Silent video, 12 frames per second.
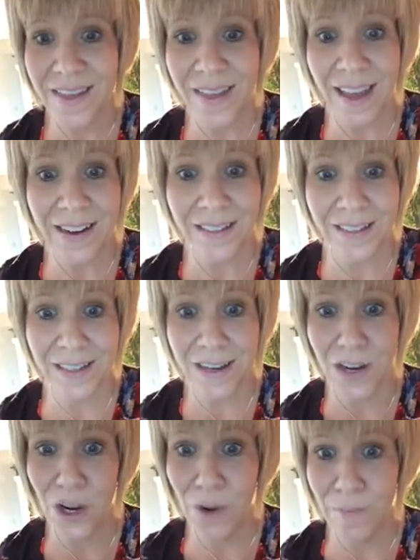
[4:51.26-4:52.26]
That is the
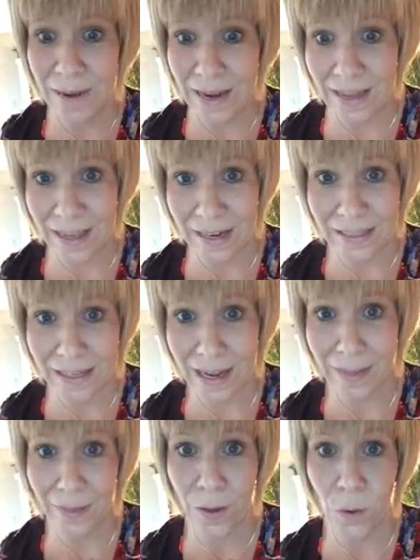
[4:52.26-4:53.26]
new me. That is
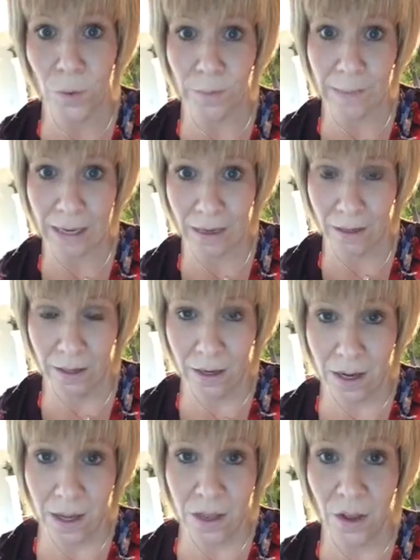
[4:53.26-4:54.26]
not the old me.
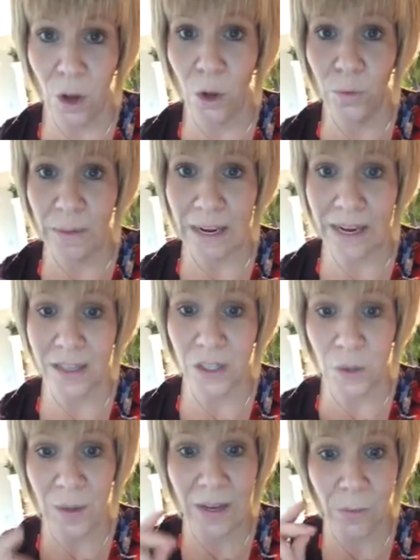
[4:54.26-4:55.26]
The old me is
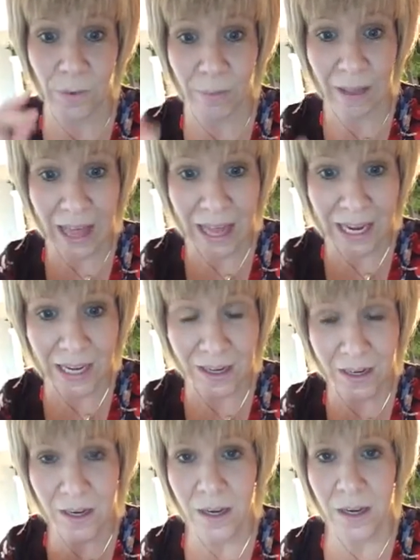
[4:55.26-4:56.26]
to hit reply,
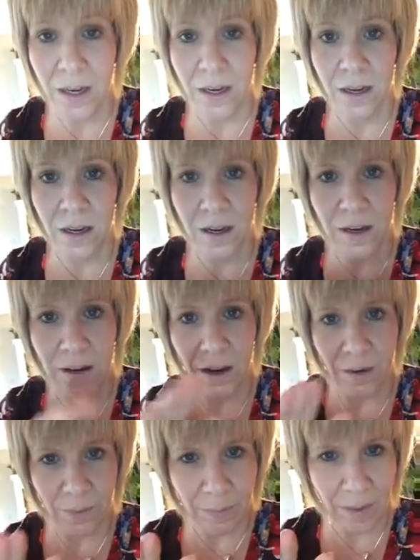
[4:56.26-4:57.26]

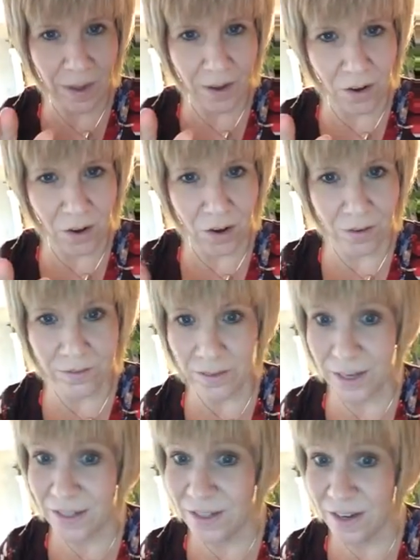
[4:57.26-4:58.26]
not reply all.
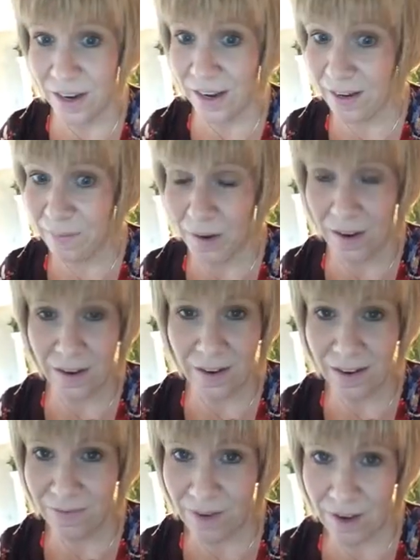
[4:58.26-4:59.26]
I am not
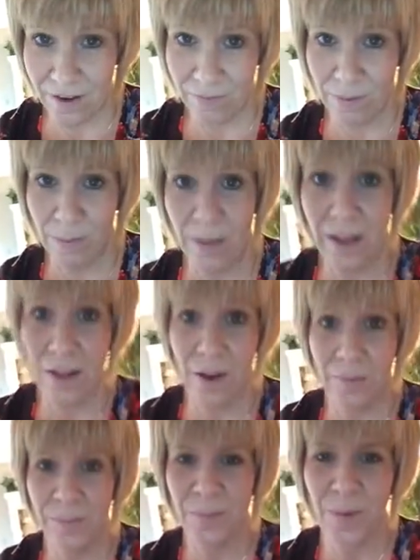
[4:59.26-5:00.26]
a fan of reply
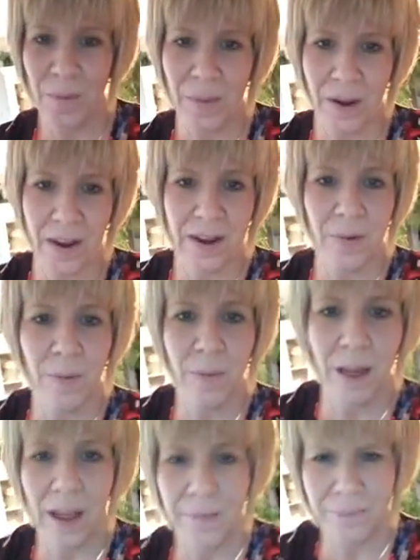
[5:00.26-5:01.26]
all. but I hit
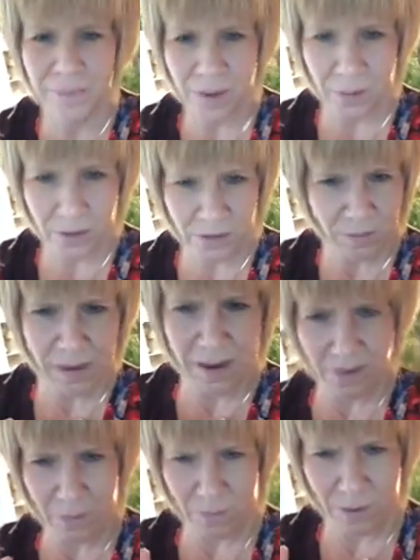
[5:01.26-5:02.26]
reply. I realize you may
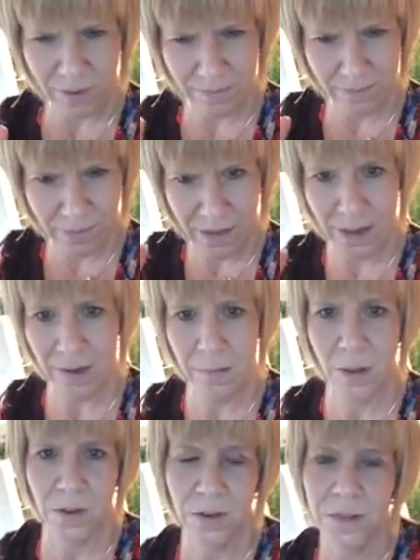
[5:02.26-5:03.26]
not want me that
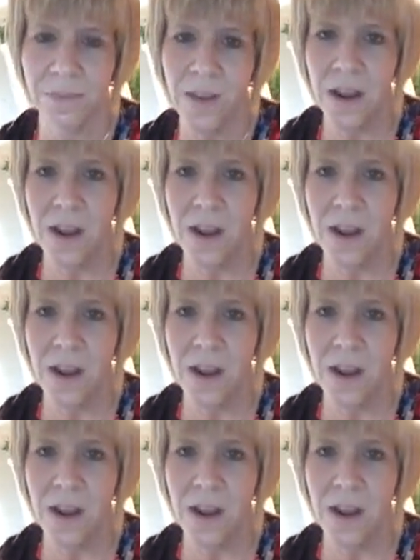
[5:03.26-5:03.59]
up close.